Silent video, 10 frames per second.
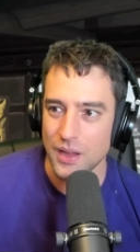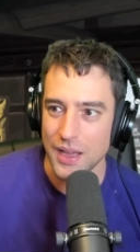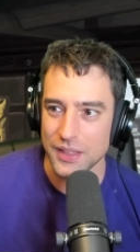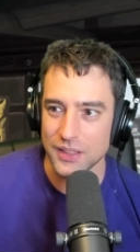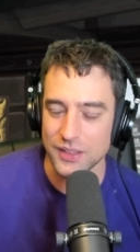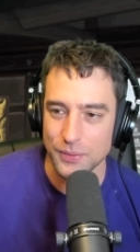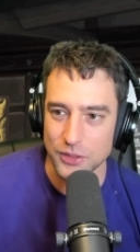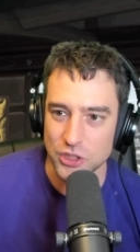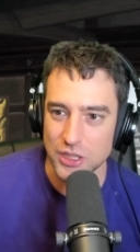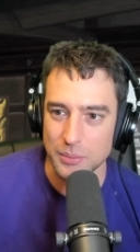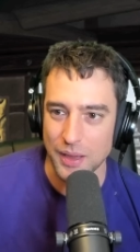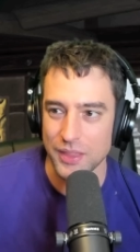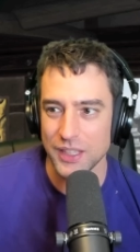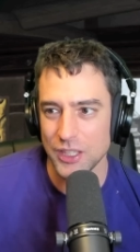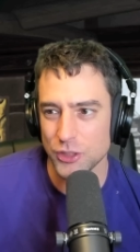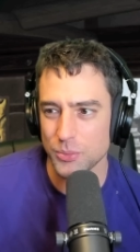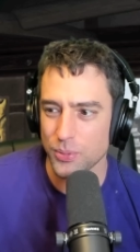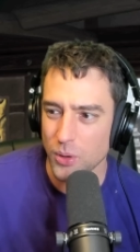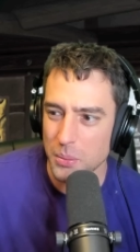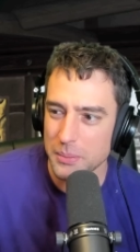I think it's definitely cheap. I think they should
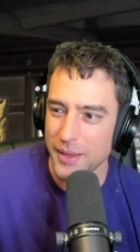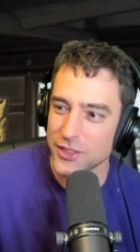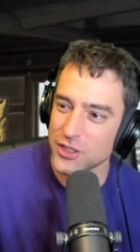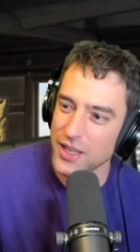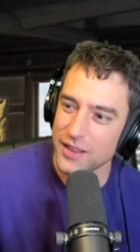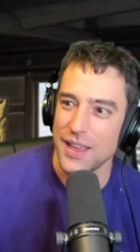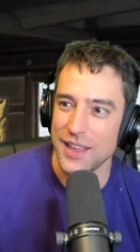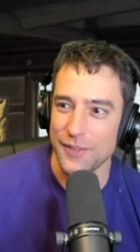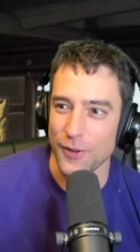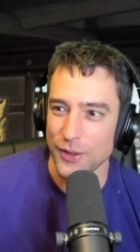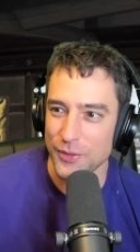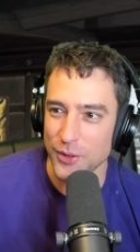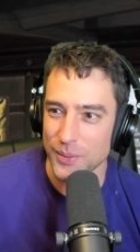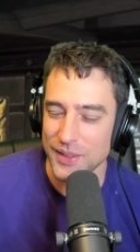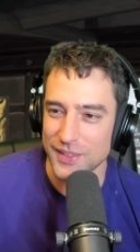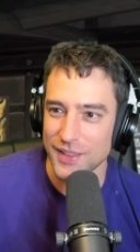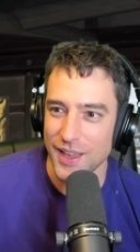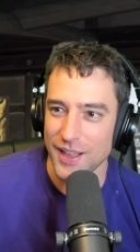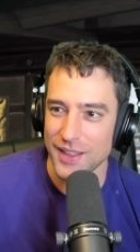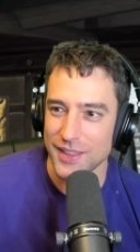probably patch it out, if only for the reason
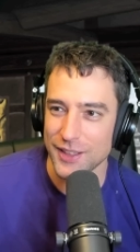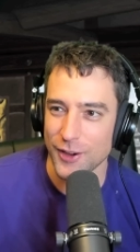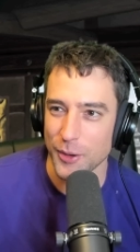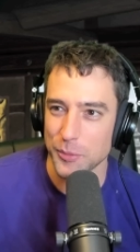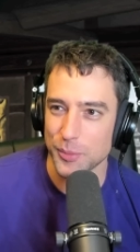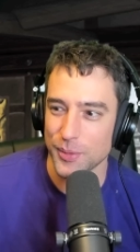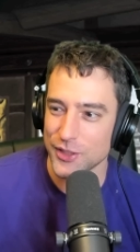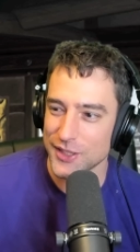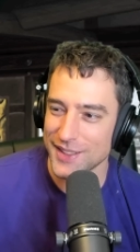that I think it harms Bridget.